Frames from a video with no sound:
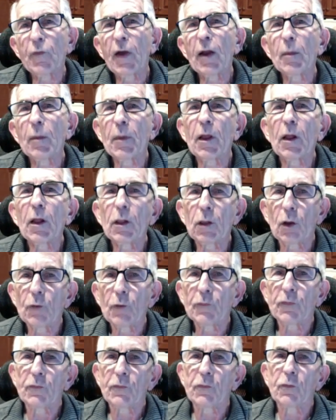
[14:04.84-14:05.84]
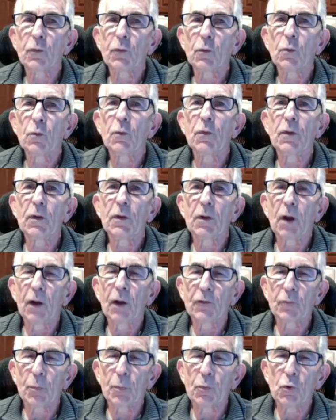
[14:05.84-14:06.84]
got to be close to the
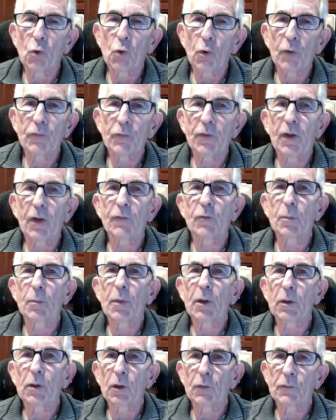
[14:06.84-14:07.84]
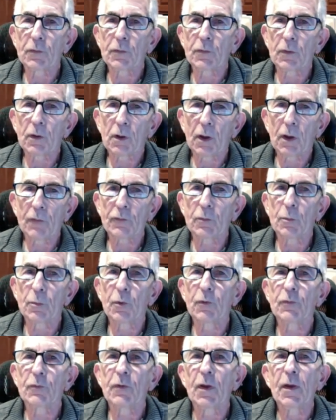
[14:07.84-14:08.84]
entrepreneurs, you have to be close to the
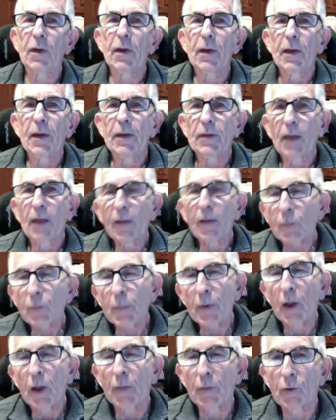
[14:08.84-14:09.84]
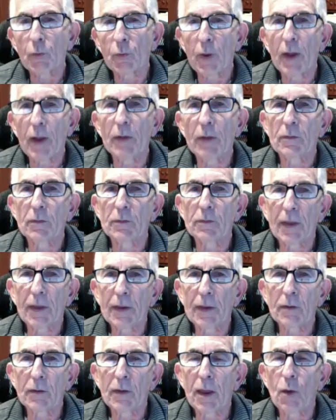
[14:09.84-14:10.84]
customers, and you have to be on the ground day
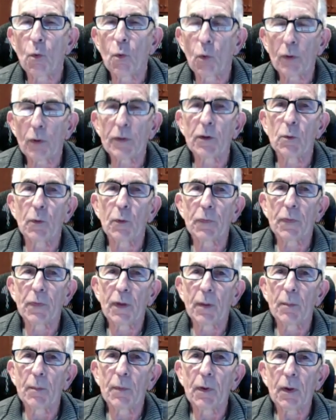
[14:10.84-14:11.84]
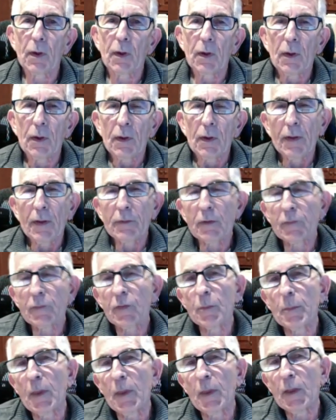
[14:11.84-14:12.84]
to day working with them. It
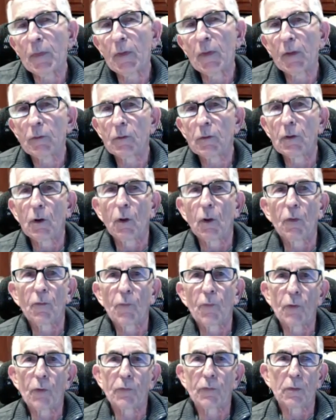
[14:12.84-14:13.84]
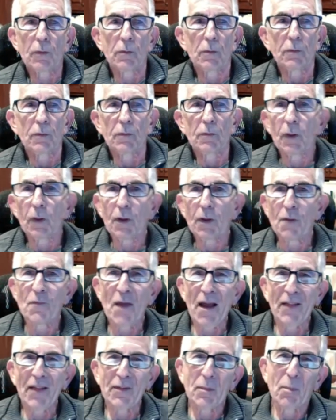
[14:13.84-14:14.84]
doesn't mean that, the folks in Silicon
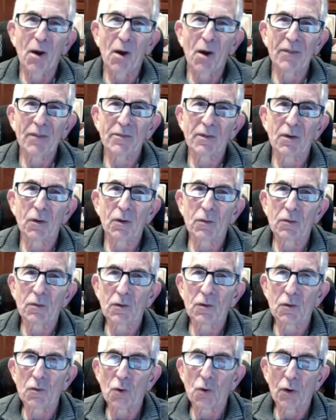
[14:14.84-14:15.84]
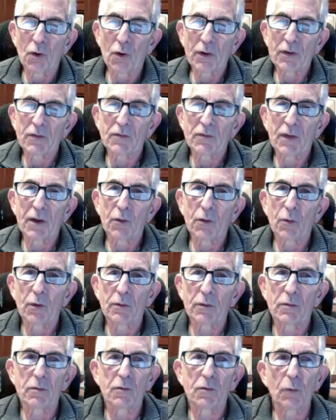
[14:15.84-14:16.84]
Valley, Boston, New York, et cetera,
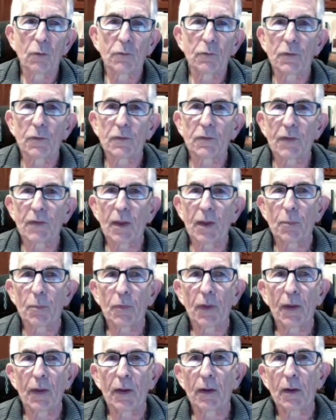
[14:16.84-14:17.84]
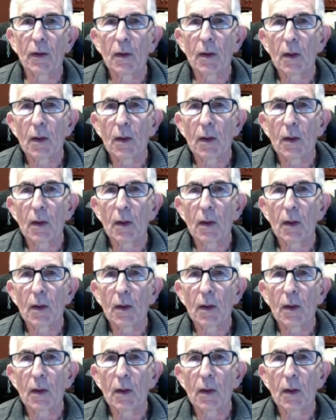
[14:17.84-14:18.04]
don't do the same thing.